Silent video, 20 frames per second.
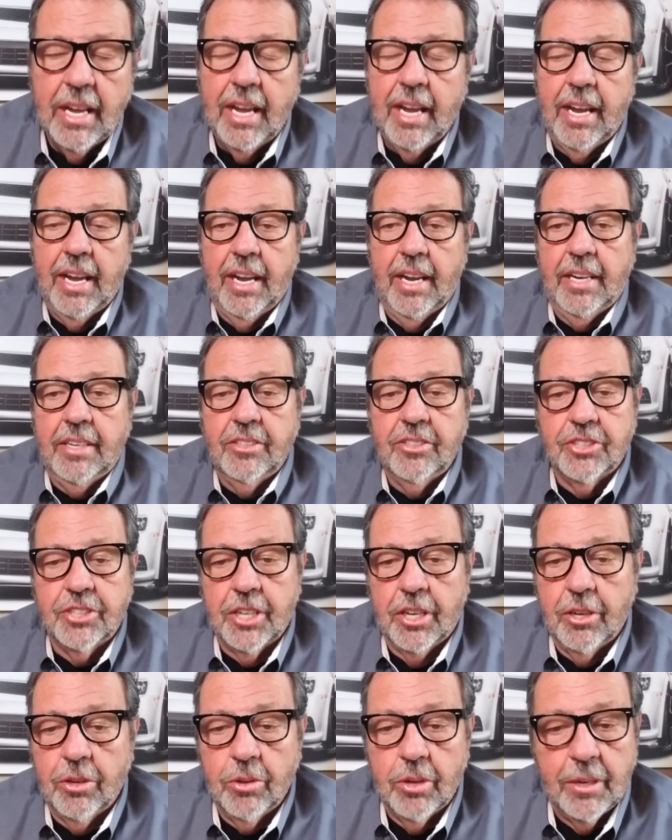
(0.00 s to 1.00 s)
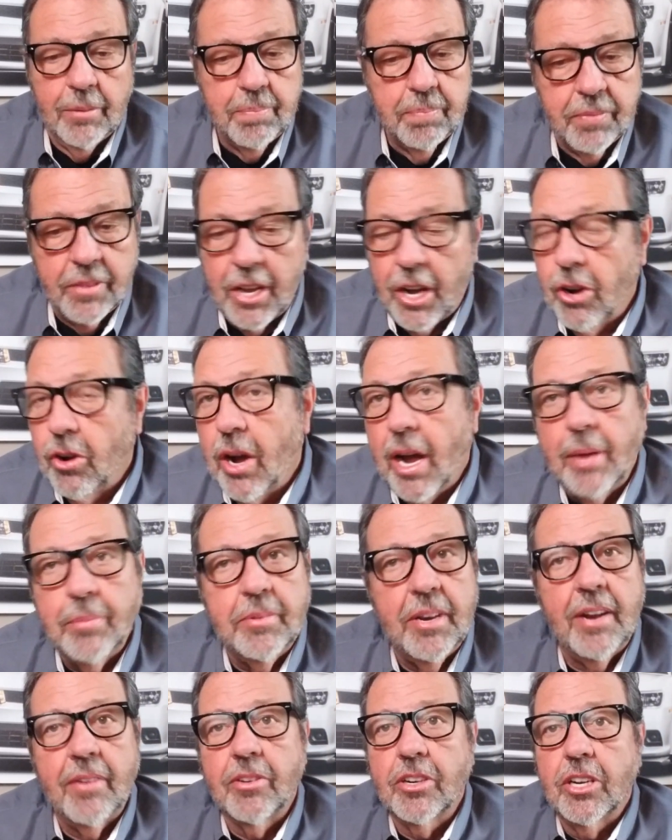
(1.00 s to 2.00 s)
And so, no, I'm
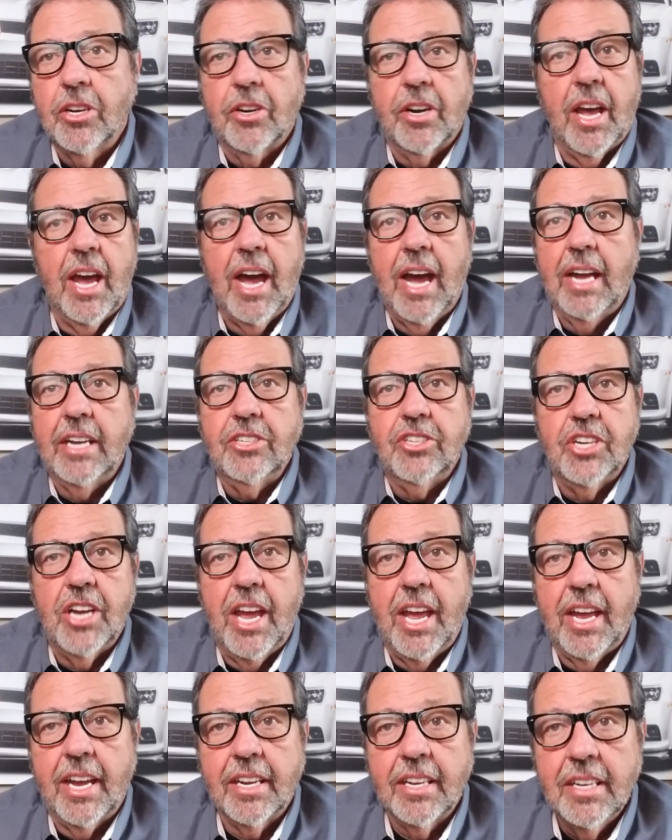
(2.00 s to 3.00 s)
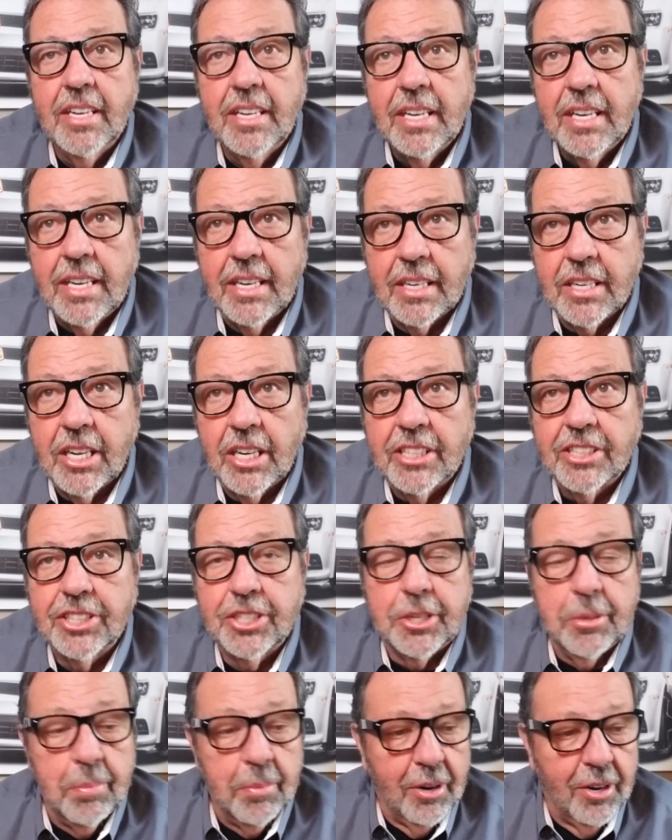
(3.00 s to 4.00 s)
never going to hijack a
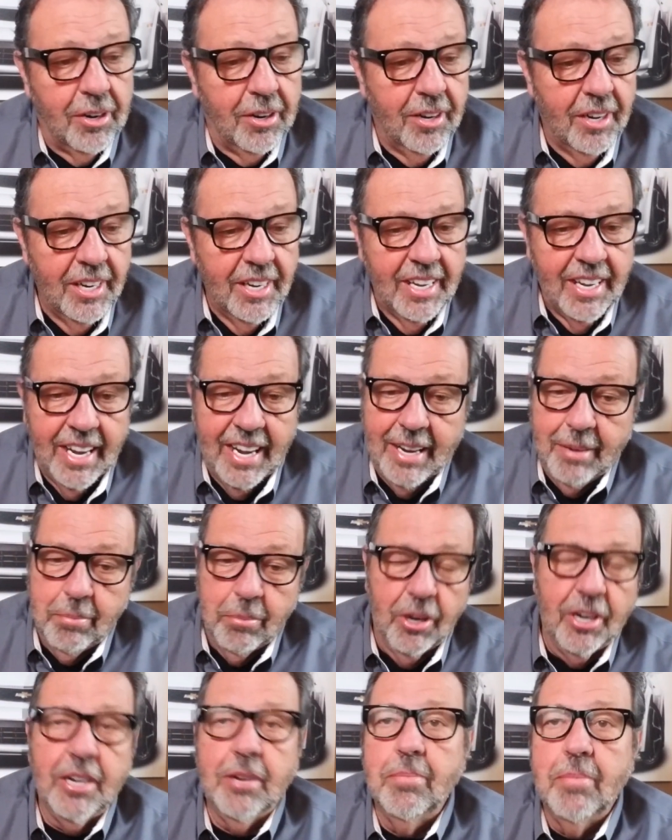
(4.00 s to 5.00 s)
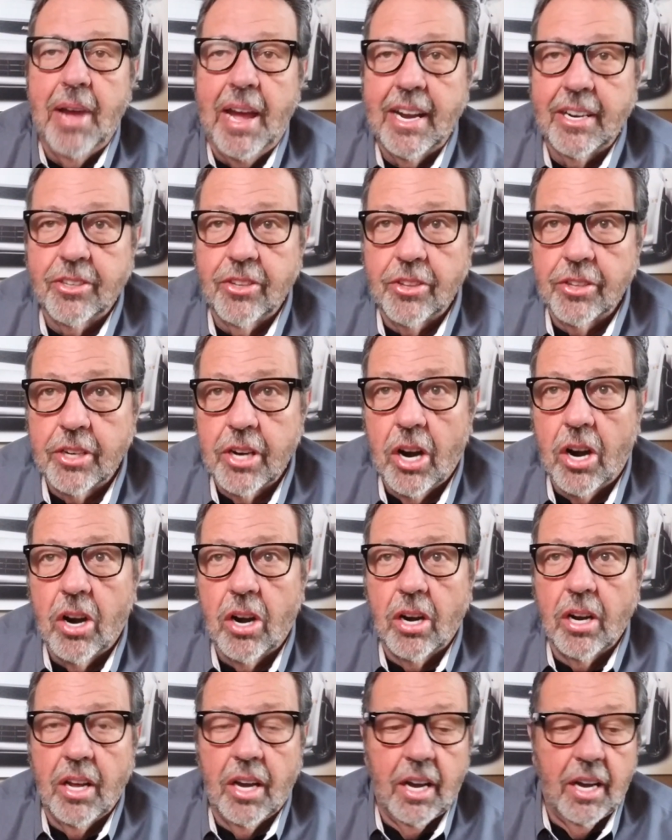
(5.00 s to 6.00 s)
customer and bring them back to the
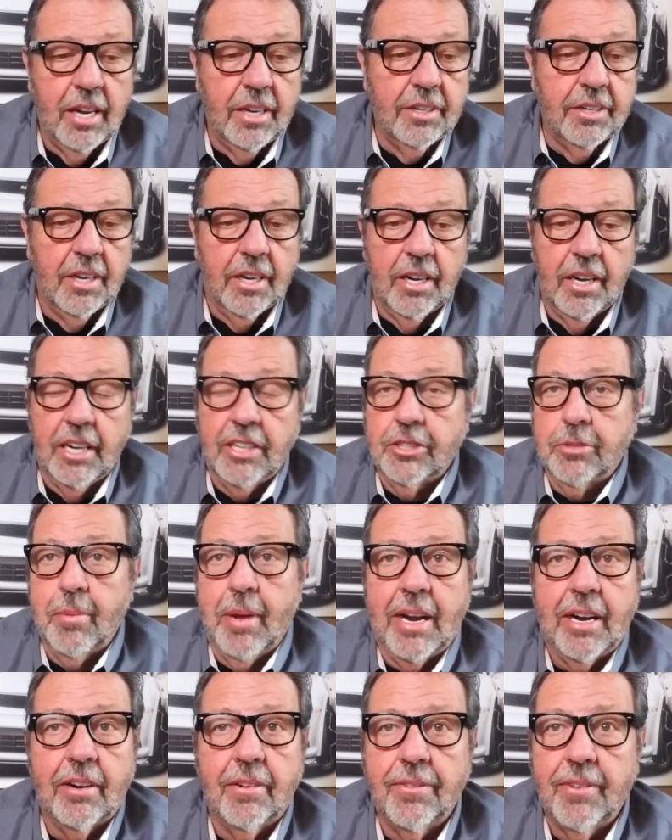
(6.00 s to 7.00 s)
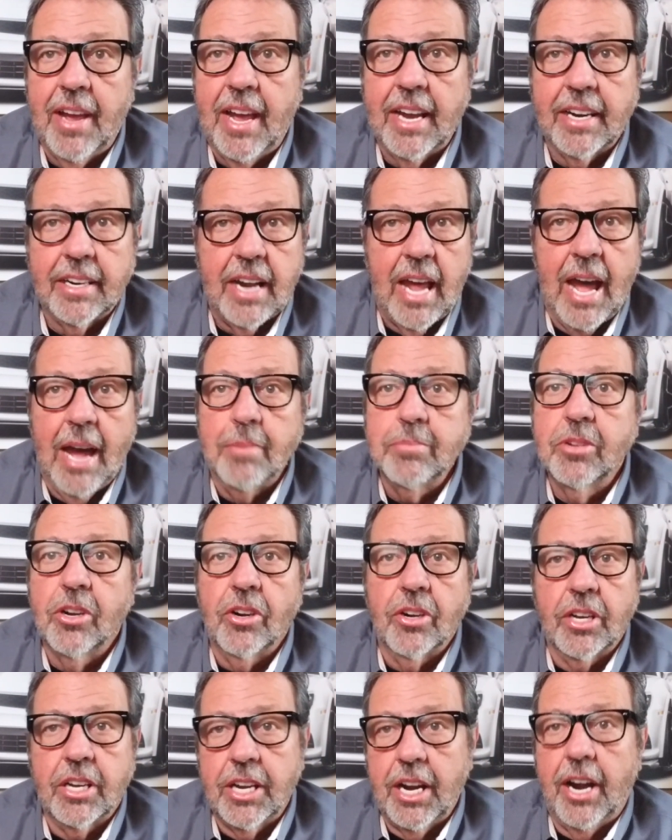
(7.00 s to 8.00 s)
car lot. As a matter of fact, I'm
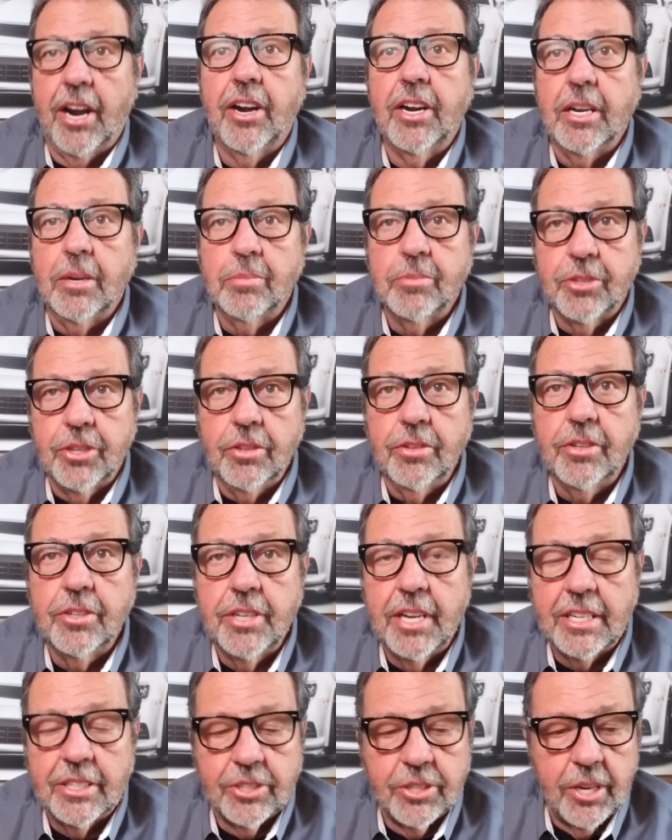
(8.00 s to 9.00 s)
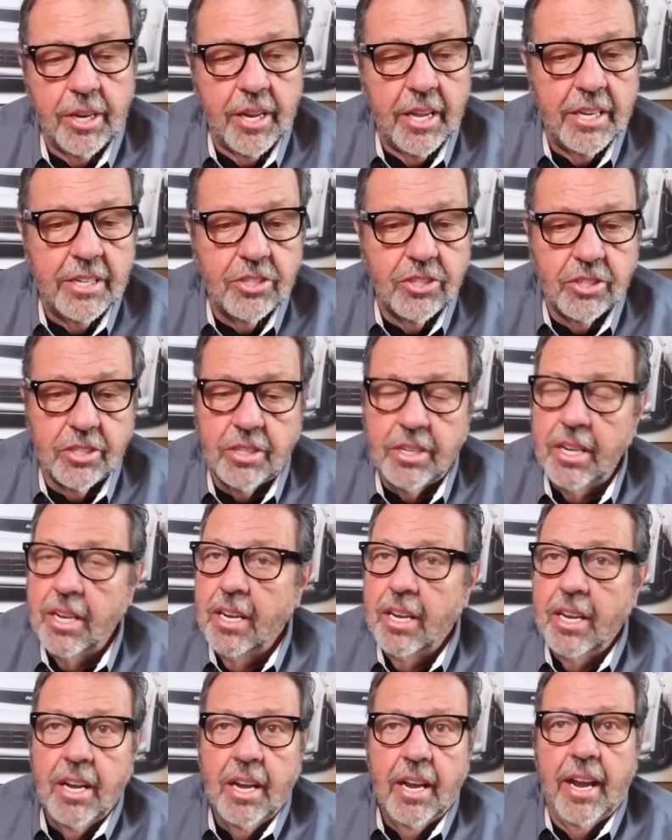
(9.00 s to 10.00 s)
going to carry them to their destination,
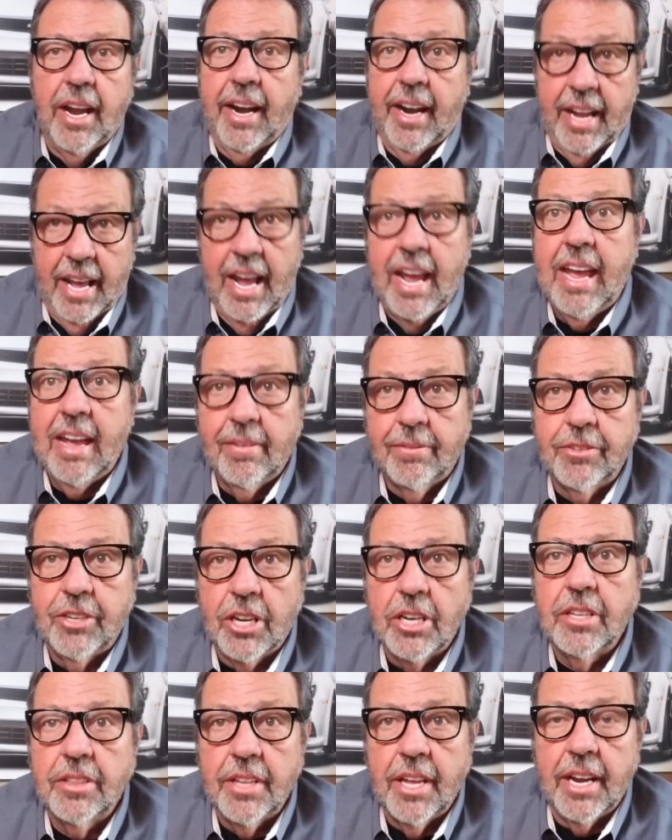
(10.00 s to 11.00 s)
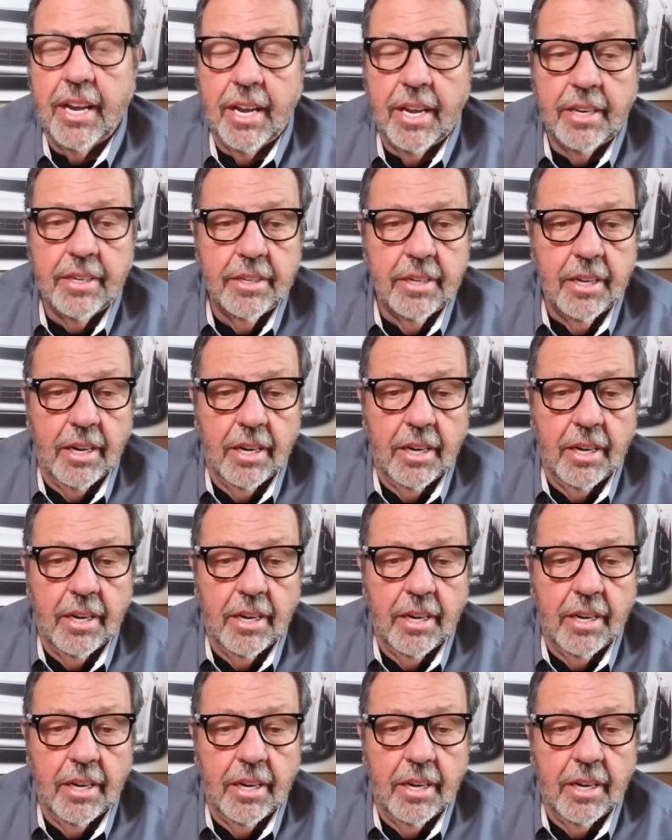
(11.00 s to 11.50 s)
and I have done that.